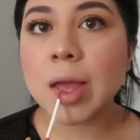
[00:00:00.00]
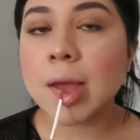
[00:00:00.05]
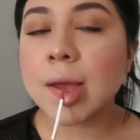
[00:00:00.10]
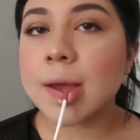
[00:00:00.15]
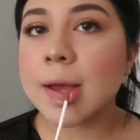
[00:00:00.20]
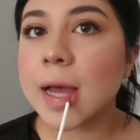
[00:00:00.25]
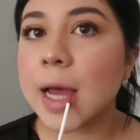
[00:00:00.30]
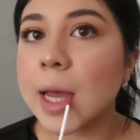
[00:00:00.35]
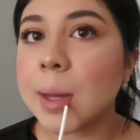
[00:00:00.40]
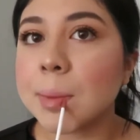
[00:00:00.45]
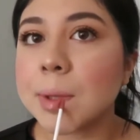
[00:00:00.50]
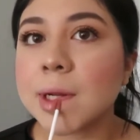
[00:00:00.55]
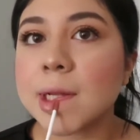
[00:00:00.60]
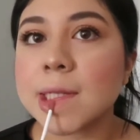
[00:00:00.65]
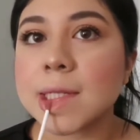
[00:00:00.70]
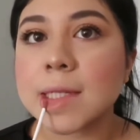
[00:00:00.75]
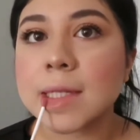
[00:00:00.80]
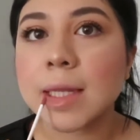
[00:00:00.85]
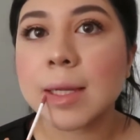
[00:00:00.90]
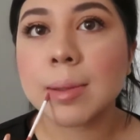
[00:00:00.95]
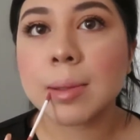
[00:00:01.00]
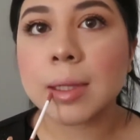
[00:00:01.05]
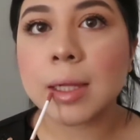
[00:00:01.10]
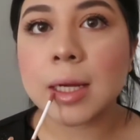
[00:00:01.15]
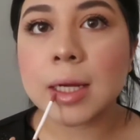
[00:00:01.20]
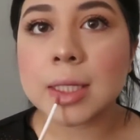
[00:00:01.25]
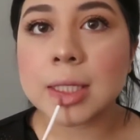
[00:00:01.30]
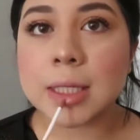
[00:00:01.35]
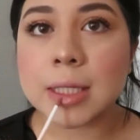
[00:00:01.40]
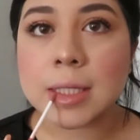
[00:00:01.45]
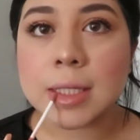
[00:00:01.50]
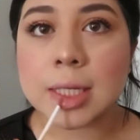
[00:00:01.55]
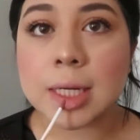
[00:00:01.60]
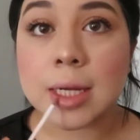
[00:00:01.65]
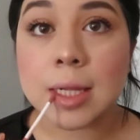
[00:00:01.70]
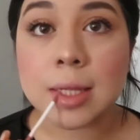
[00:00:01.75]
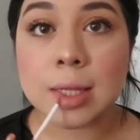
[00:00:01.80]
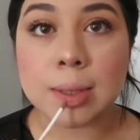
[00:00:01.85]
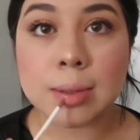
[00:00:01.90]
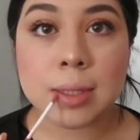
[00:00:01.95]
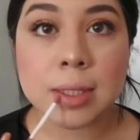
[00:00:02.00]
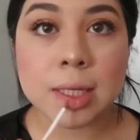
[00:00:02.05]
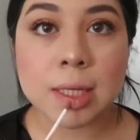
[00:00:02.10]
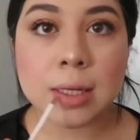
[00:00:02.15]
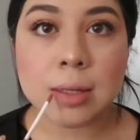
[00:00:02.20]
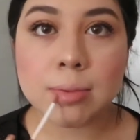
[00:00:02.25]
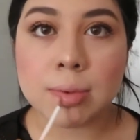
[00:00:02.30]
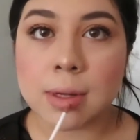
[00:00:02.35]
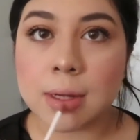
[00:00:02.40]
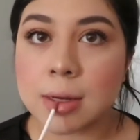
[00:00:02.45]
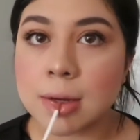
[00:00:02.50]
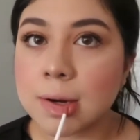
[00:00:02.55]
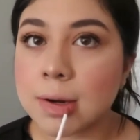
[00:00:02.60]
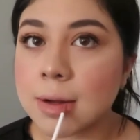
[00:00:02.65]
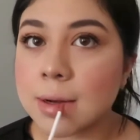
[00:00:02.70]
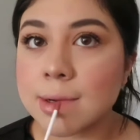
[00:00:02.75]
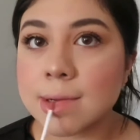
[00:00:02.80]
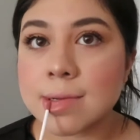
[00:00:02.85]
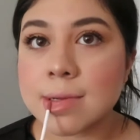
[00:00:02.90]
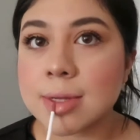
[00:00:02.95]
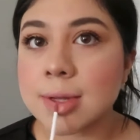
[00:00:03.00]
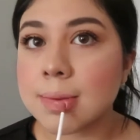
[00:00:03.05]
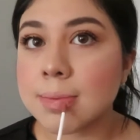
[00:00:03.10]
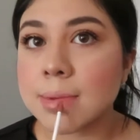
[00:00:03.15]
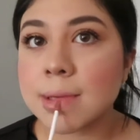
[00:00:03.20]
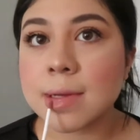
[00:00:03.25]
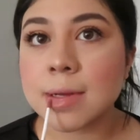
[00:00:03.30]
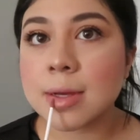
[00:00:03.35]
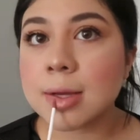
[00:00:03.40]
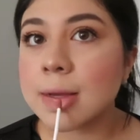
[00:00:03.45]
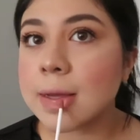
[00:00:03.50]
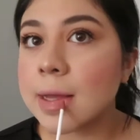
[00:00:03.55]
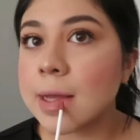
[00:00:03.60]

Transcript: I mean, it's lip gloss, it's not lipstick, but you know, it's something.